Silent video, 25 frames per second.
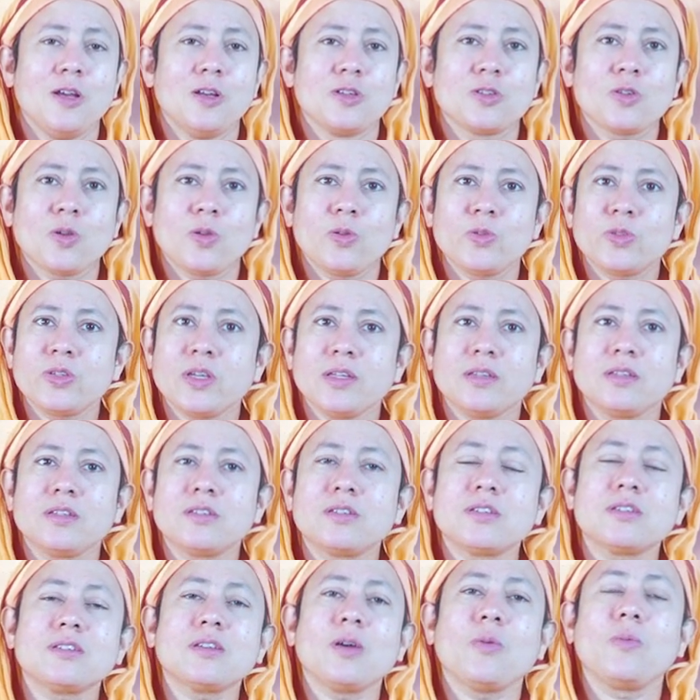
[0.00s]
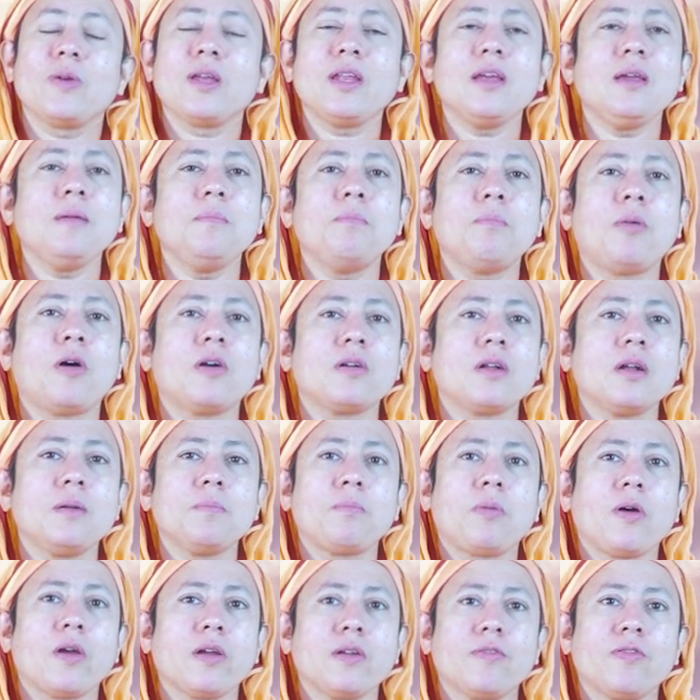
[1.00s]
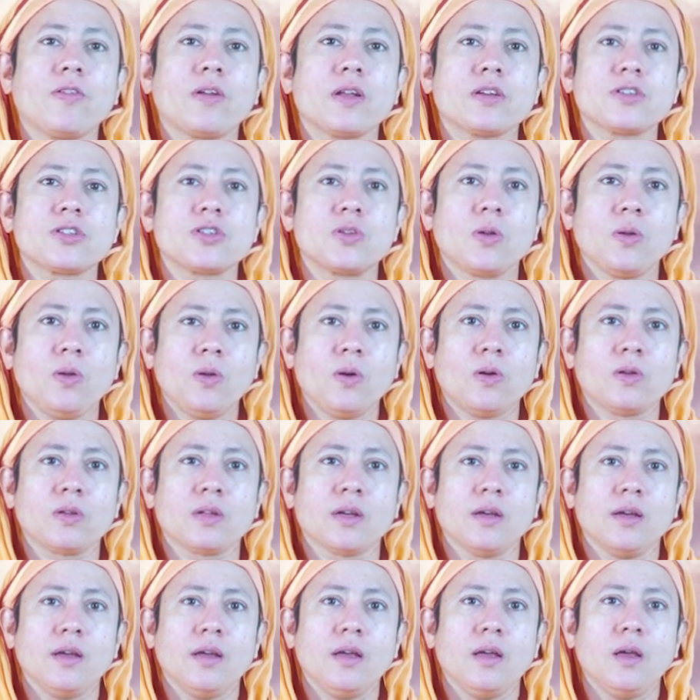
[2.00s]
So you see, this is a very important point for us to note.